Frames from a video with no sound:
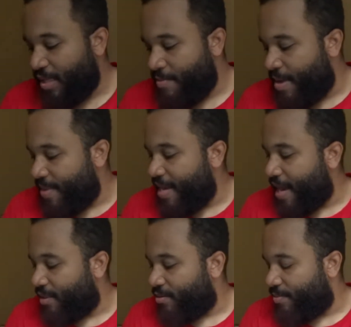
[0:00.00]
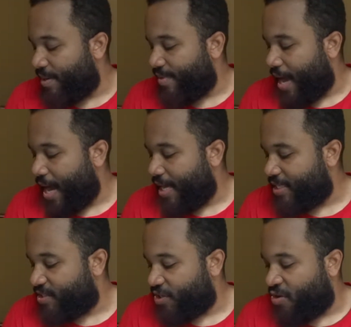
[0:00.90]
Maybe he got a little bit of the
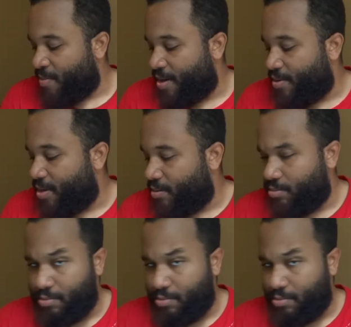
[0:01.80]
Oz serum, I don't know.